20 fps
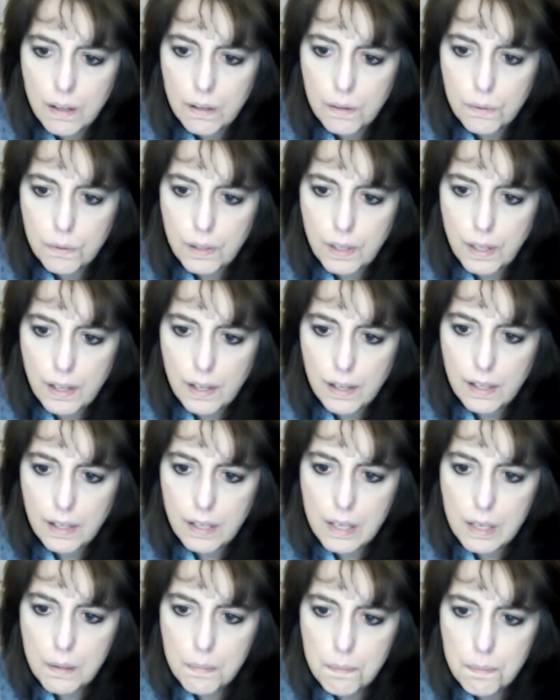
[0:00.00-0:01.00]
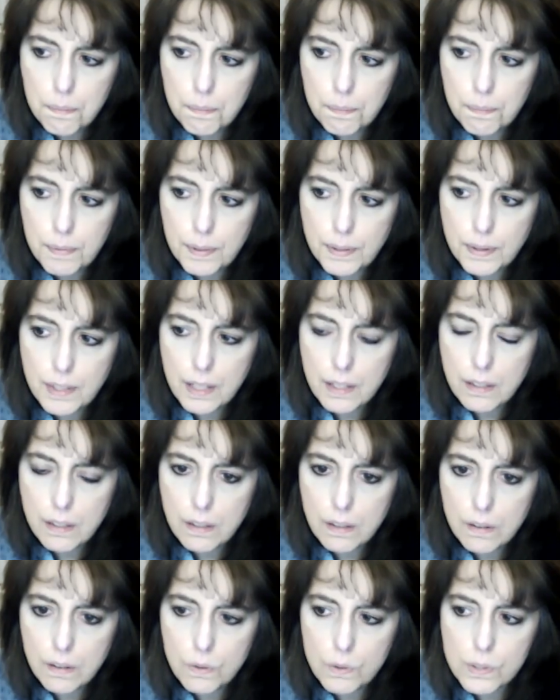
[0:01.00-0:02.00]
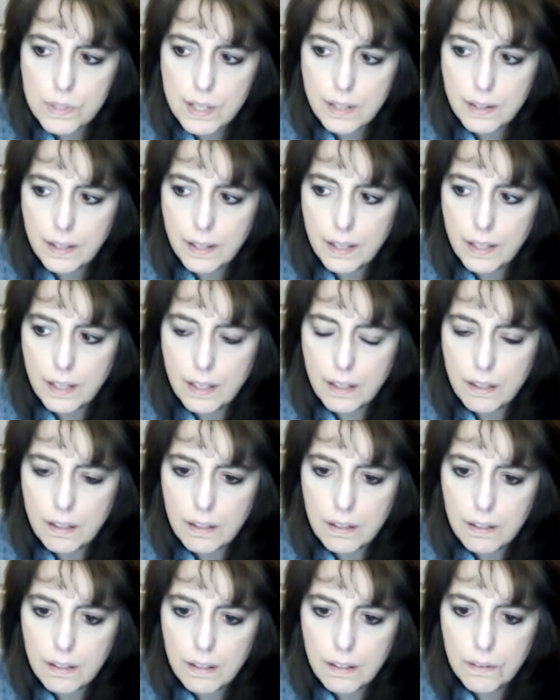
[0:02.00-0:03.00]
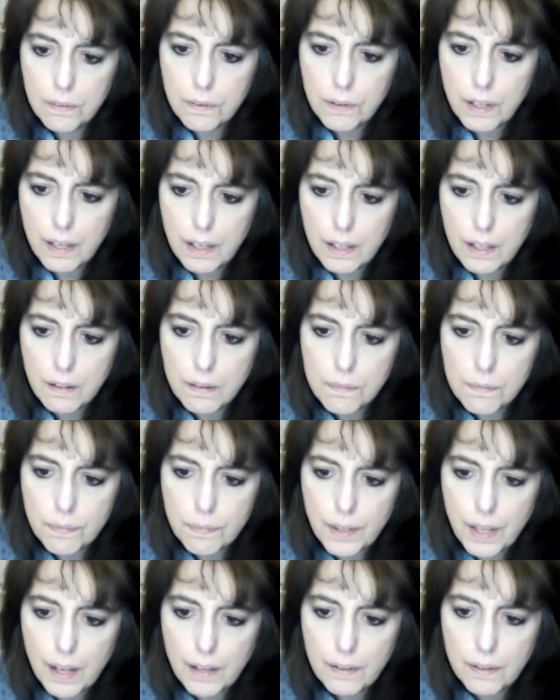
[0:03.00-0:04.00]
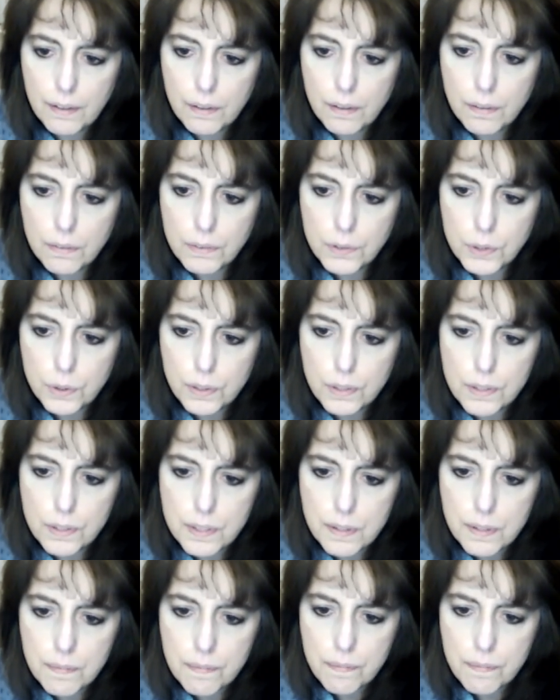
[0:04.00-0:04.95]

Okay, but then you said like, okay, I don't know, Joyce.